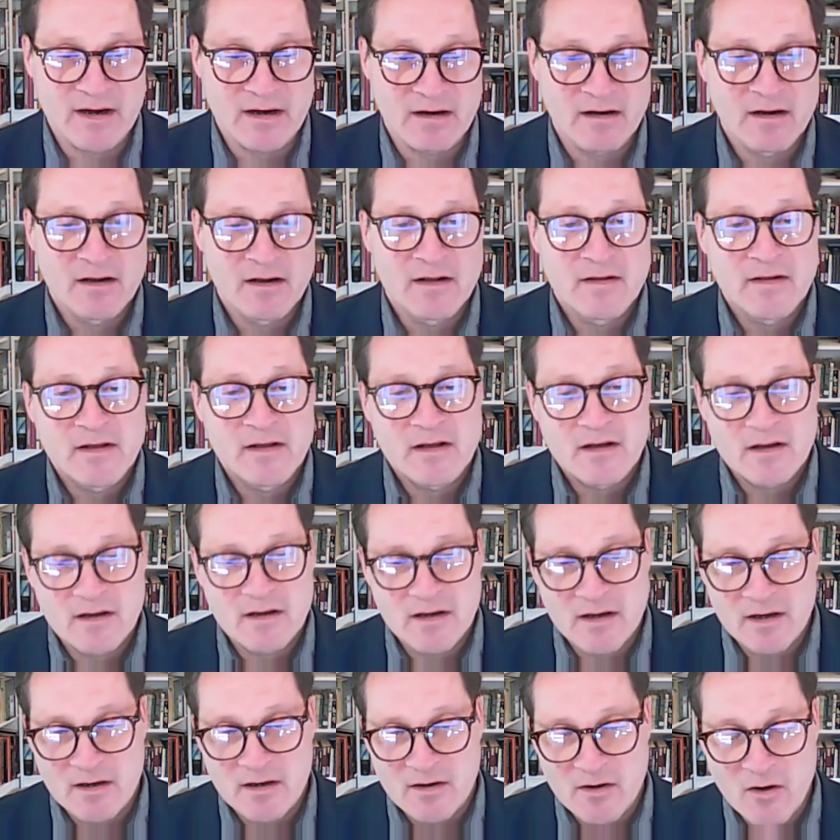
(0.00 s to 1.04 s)
their
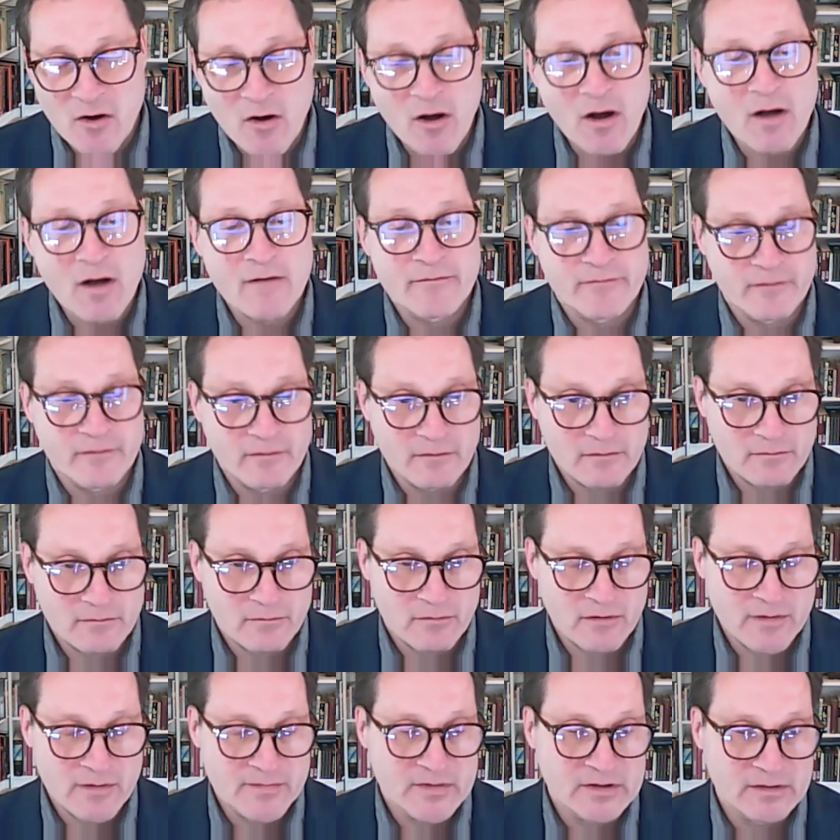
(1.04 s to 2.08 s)
awful
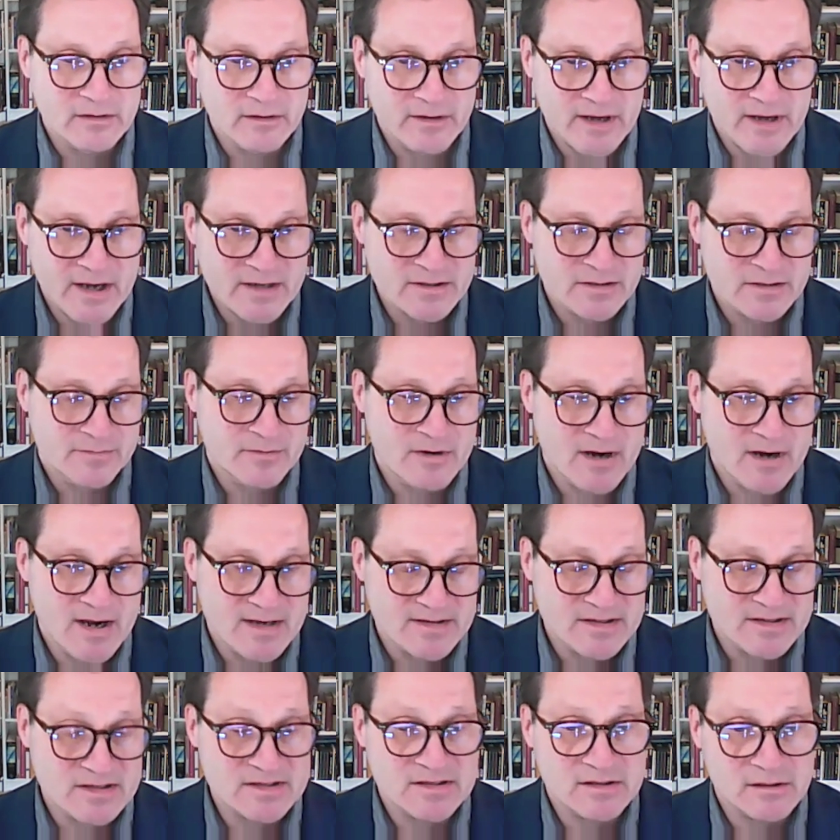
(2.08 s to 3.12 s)
criminal
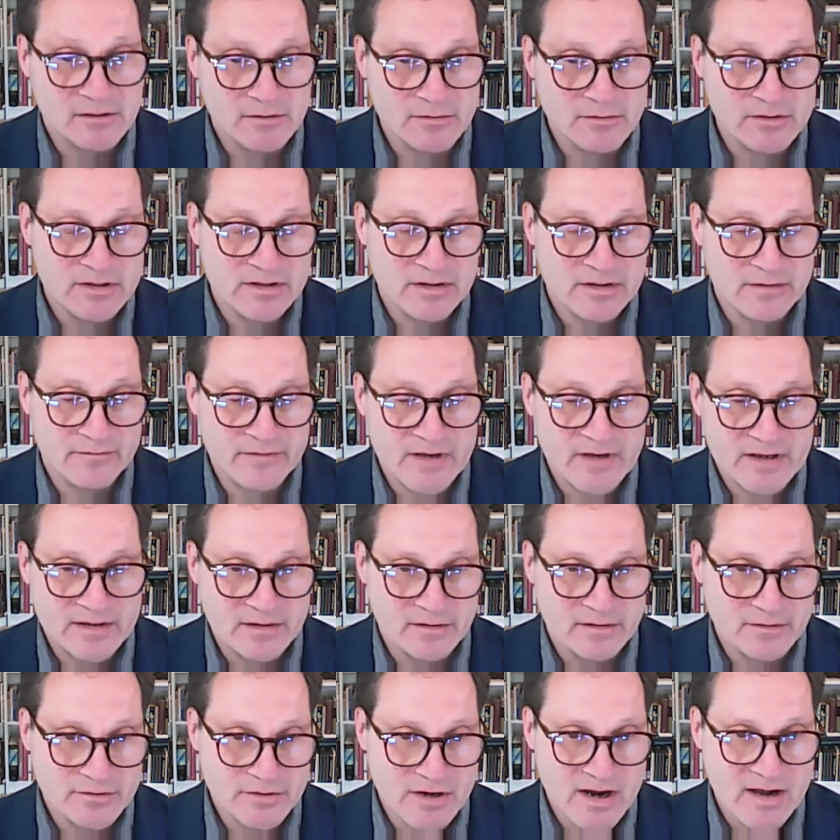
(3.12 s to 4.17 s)
enterprises, including their
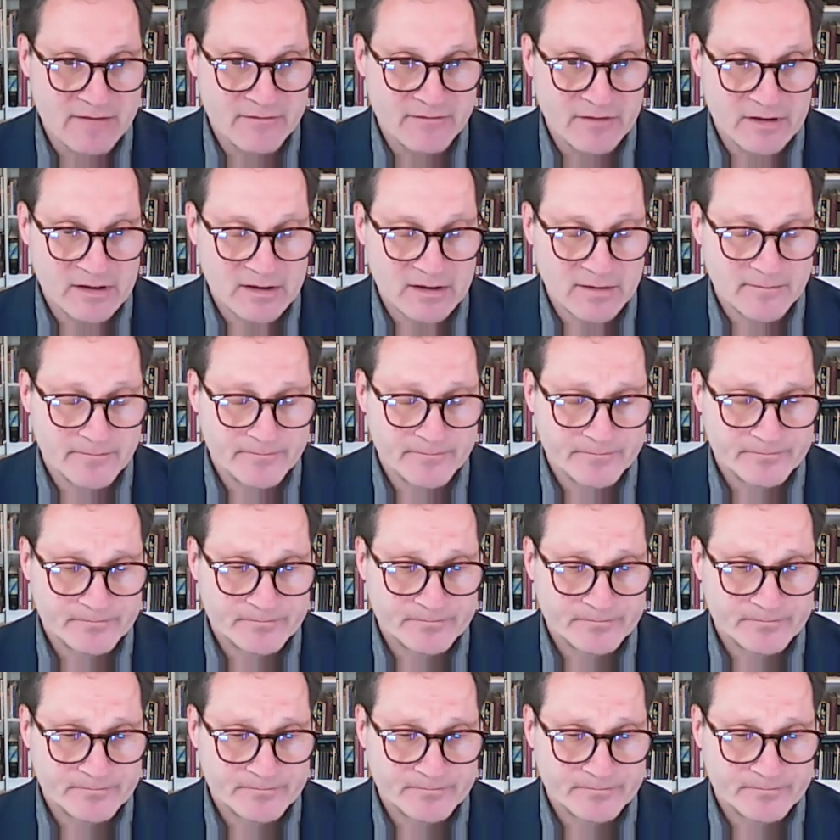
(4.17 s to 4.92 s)
fentanyl trafficking,